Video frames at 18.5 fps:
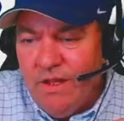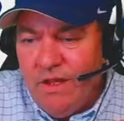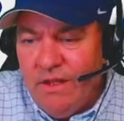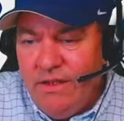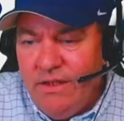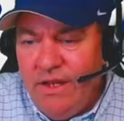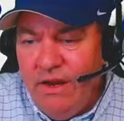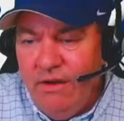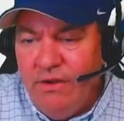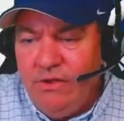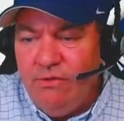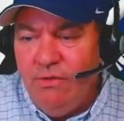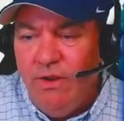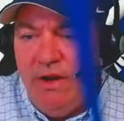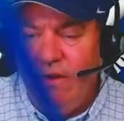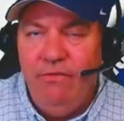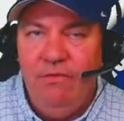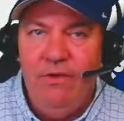Gary's
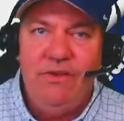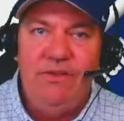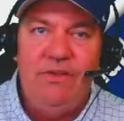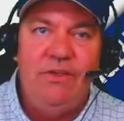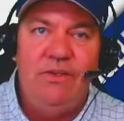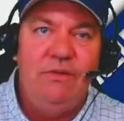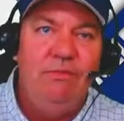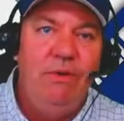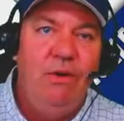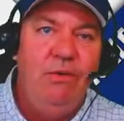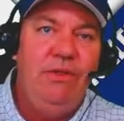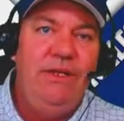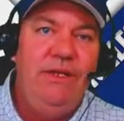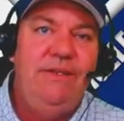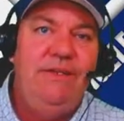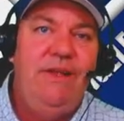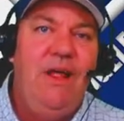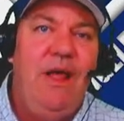ready for us to smoke
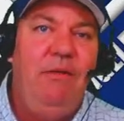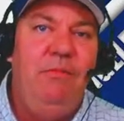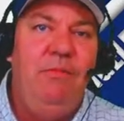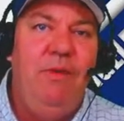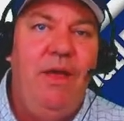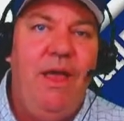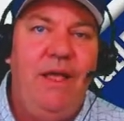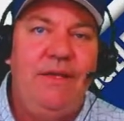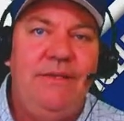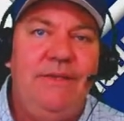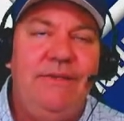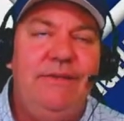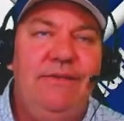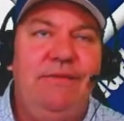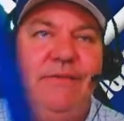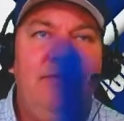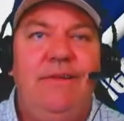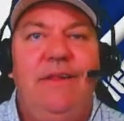these Diamondbacks.
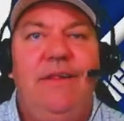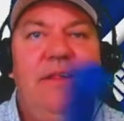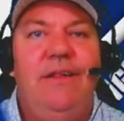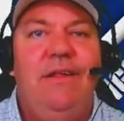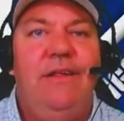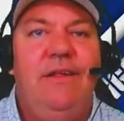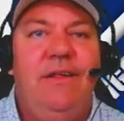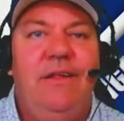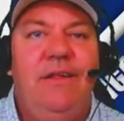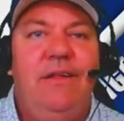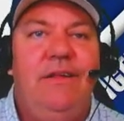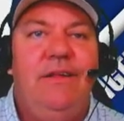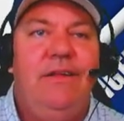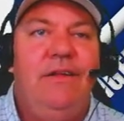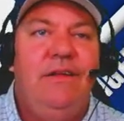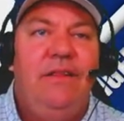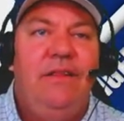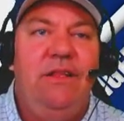
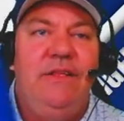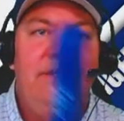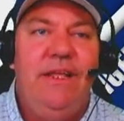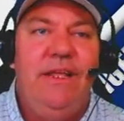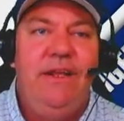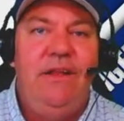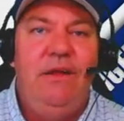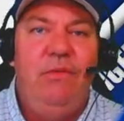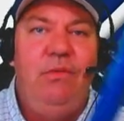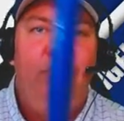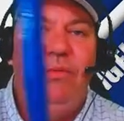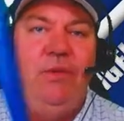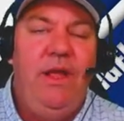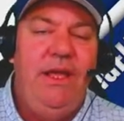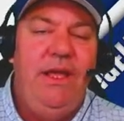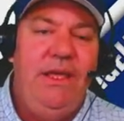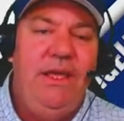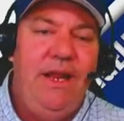Let's get a double
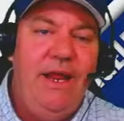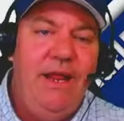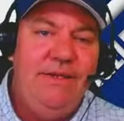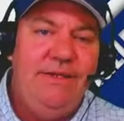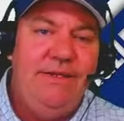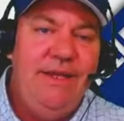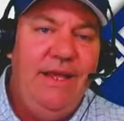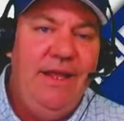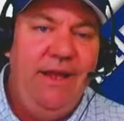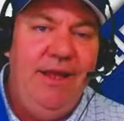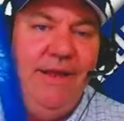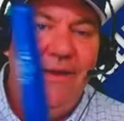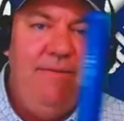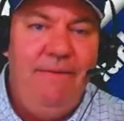play and get out of this inning.